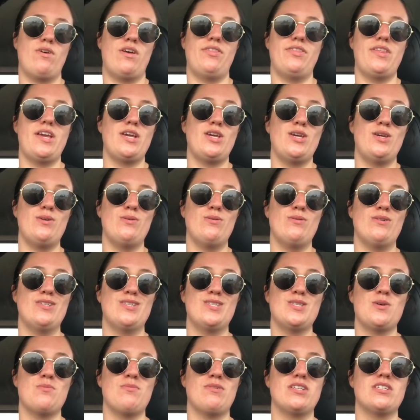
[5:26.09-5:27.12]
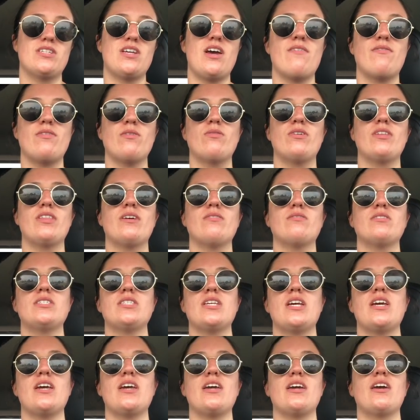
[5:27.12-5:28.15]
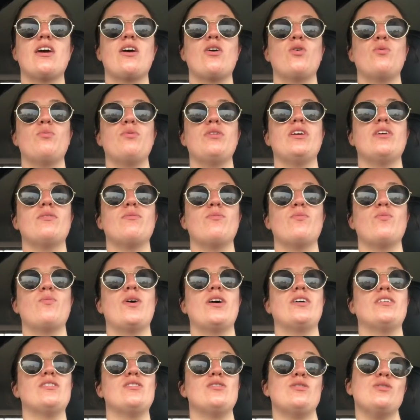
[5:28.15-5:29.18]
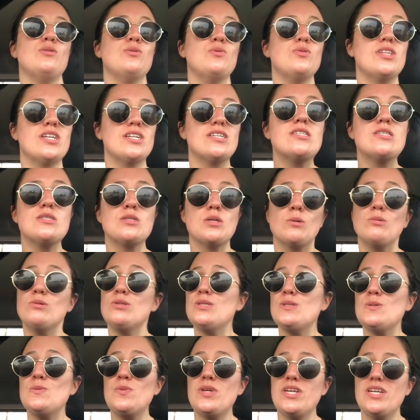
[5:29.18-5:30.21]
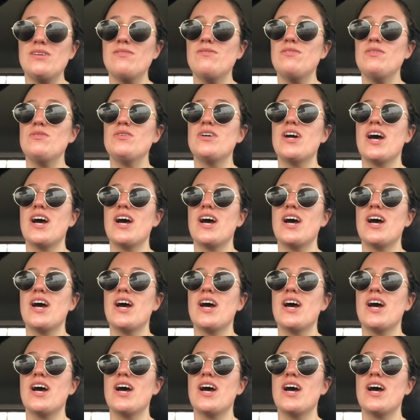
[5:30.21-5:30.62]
of all, thank you so much to everyone that was saying, I hope you get well soon. That's so sweet of you